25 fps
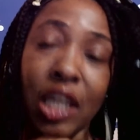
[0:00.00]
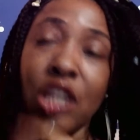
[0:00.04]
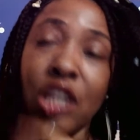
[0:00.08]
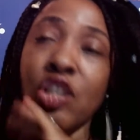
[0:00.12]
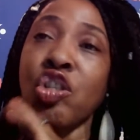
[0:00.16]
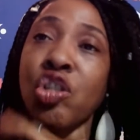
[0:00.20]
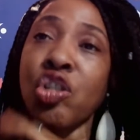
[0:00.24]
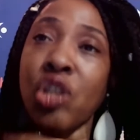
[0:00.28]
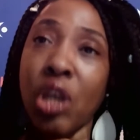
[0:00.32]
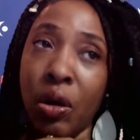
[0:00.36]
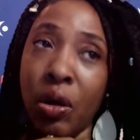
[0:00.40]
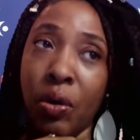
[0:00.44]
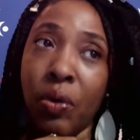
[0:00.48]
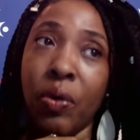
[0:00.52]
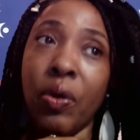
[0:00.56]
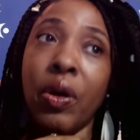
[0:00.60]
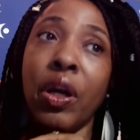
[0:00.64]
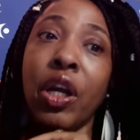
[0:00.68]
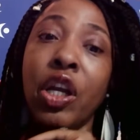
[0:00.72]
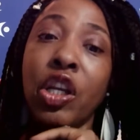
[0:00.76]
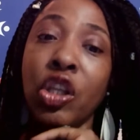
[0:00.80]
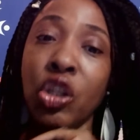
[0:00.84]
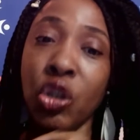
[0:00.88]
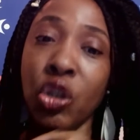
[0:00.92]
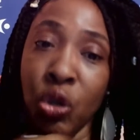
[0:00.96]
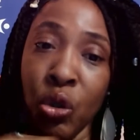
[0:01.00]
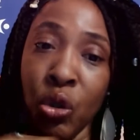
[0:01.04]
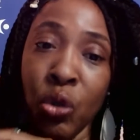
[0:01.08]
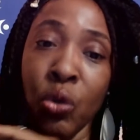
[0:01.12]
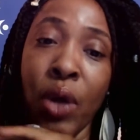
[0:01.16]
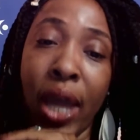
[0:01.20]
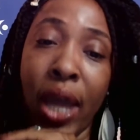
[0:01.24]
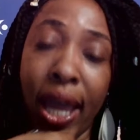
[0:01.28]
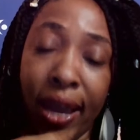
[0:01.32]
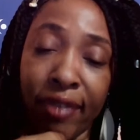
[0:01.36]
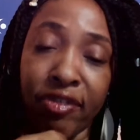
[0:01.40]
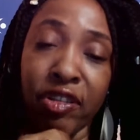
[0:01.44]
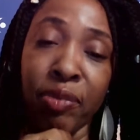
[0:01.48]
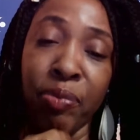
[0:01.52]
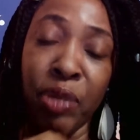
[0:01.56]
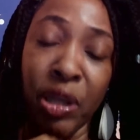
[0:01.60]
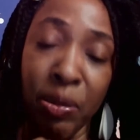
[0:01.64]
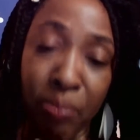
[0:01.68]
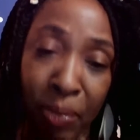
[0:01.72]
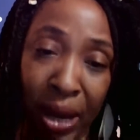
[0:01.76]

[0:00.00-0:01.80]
So you have to be